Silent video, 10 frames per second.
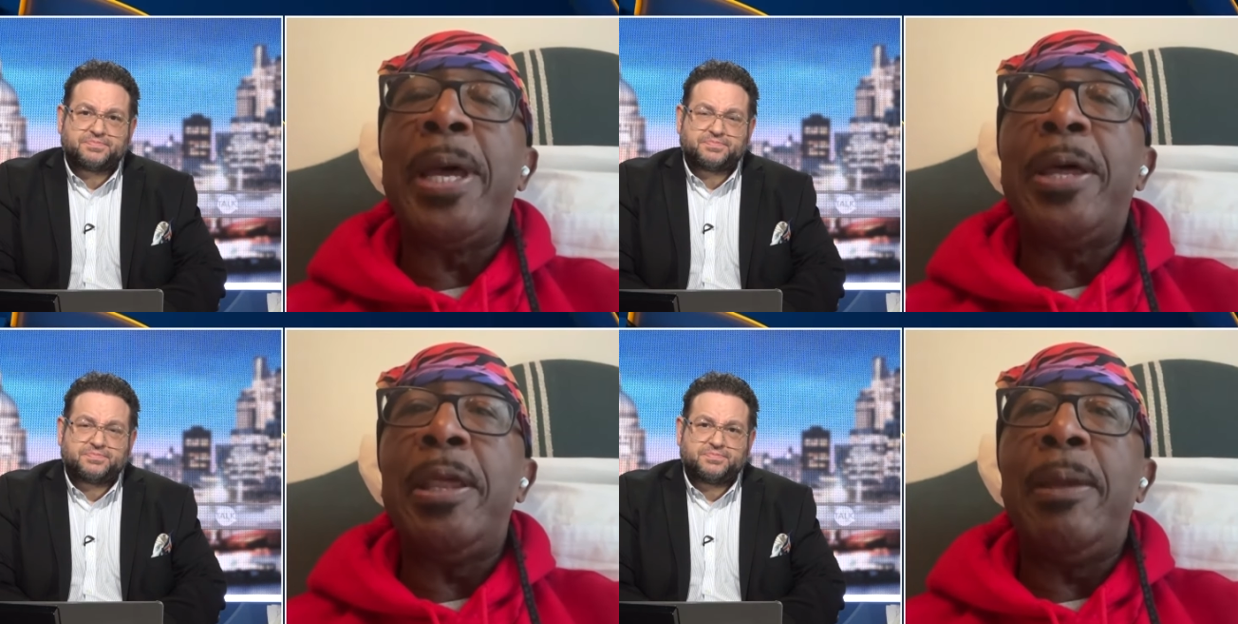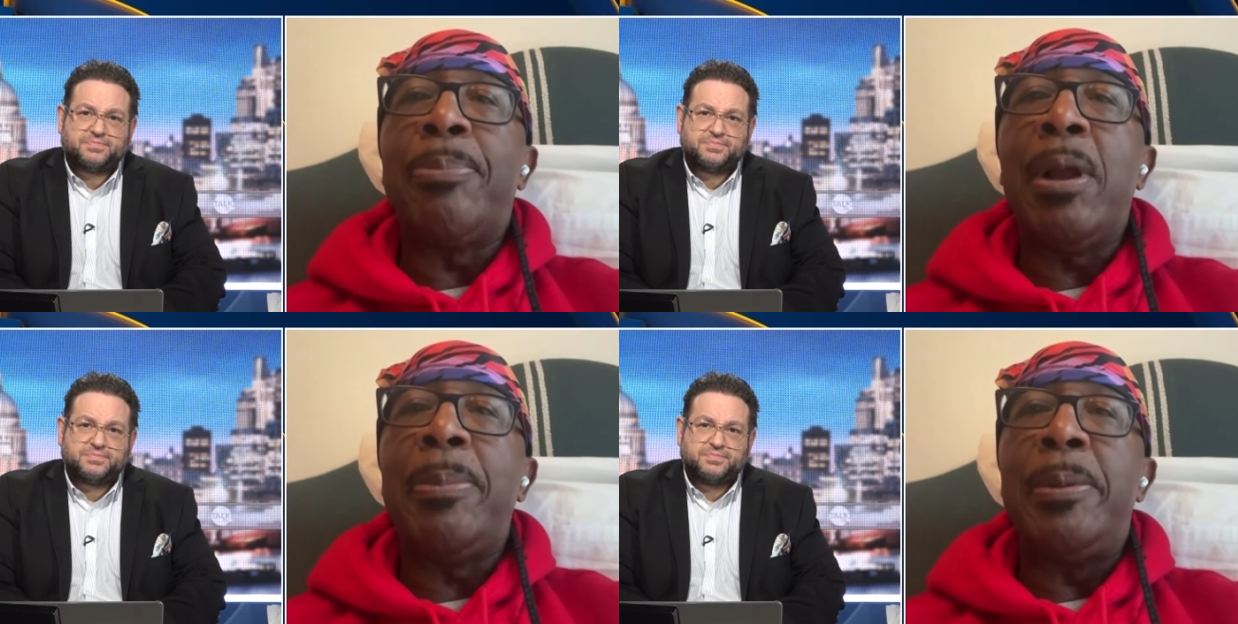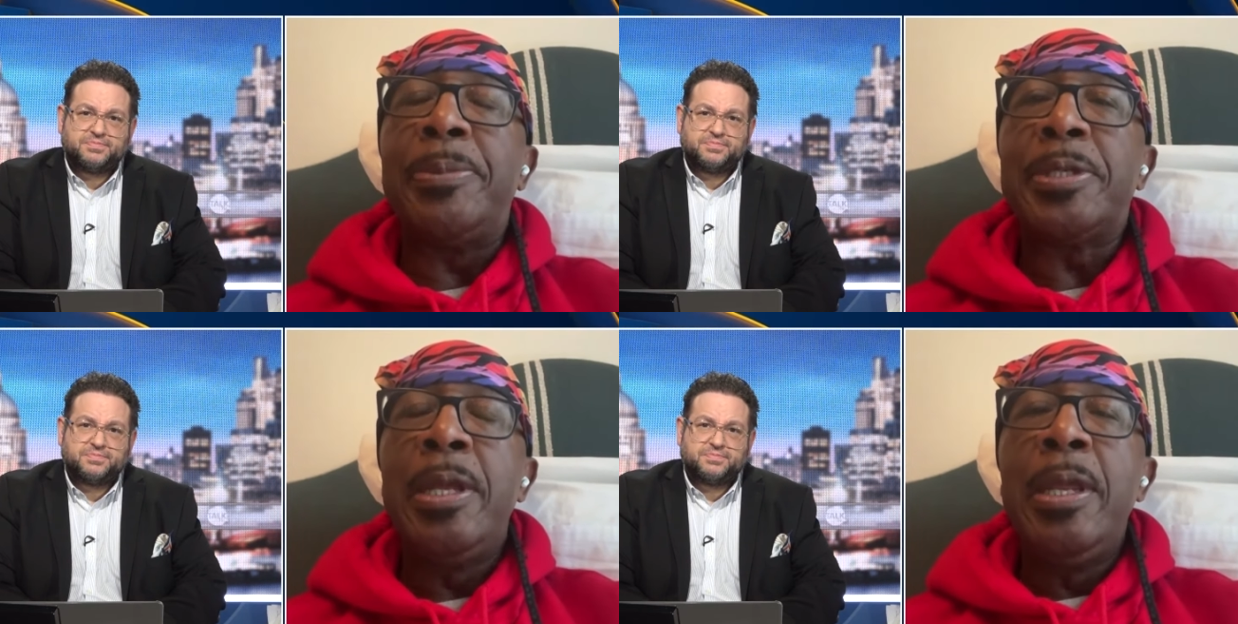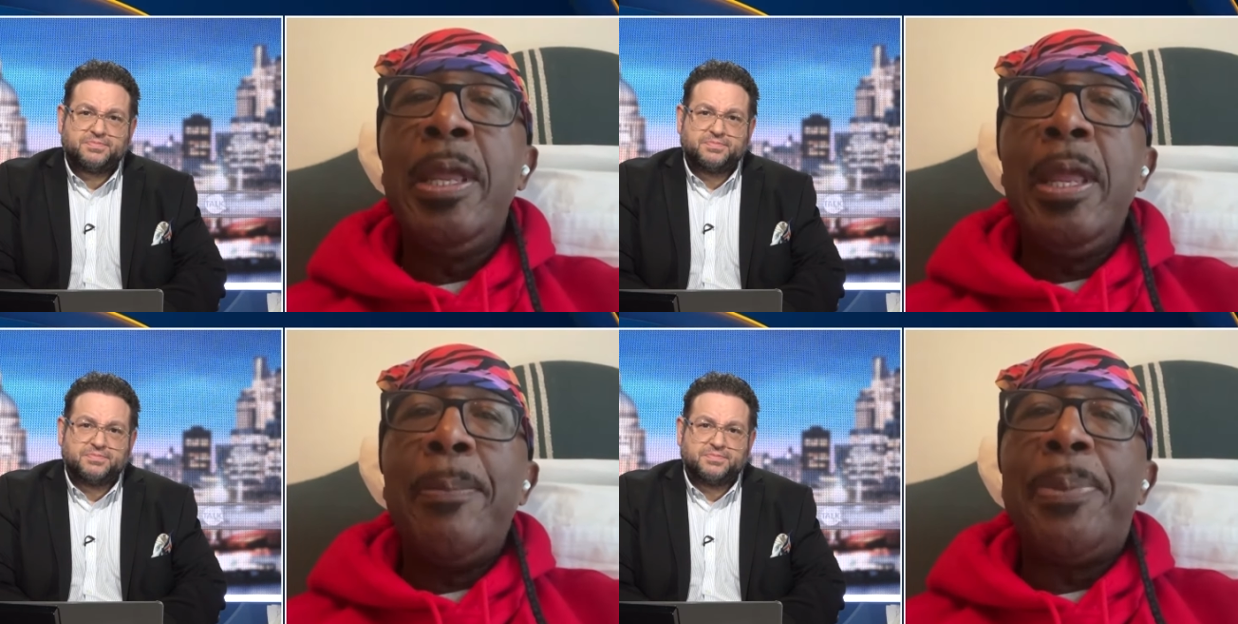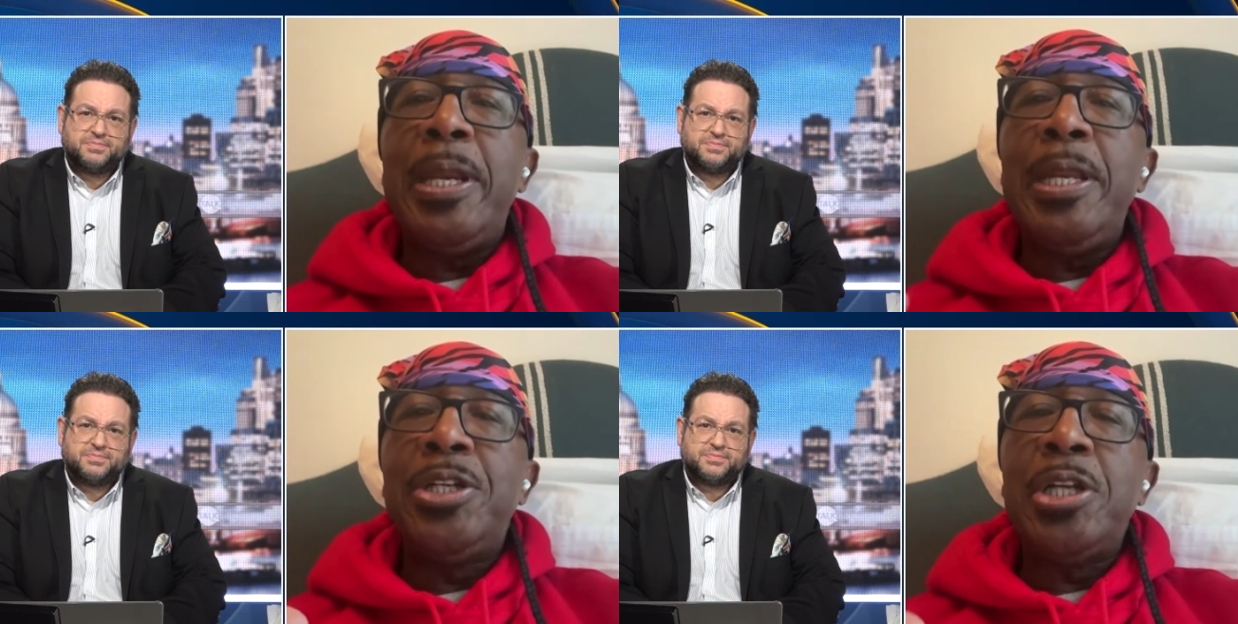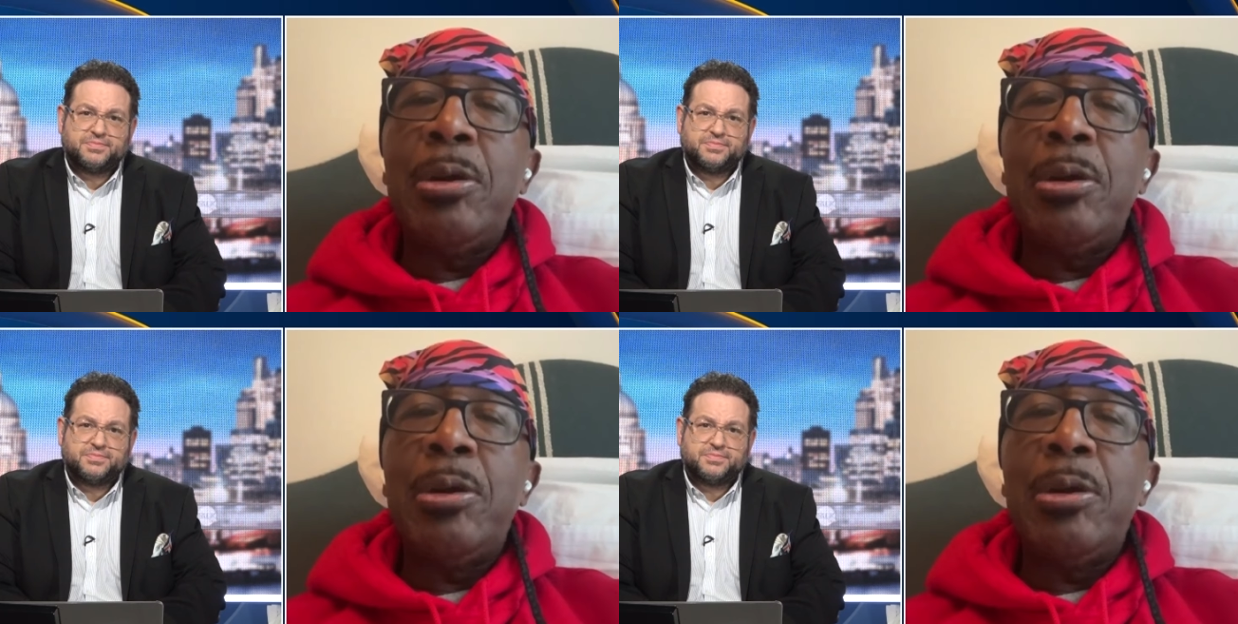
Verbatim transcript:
Speaker 1: men to talk about their problems.